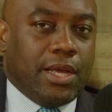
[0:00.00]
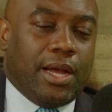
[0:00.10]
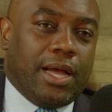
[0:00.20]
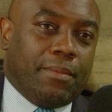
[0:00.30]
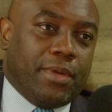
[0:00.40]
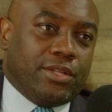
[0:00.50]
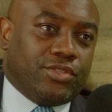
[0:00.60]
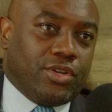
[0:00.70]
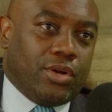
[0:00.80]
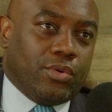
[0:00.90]
Mm-hmm. Um, and
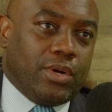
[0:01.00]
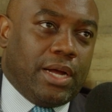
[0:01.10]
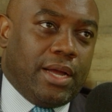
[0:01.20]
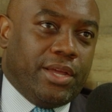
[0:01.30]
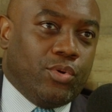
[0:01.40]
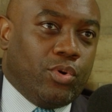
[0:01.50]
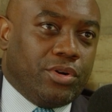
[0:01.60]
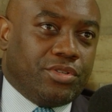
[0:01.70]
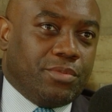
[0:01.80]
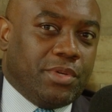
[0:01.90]
so, uh, in
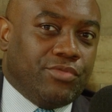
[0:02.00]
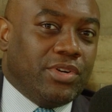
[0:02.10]
order to be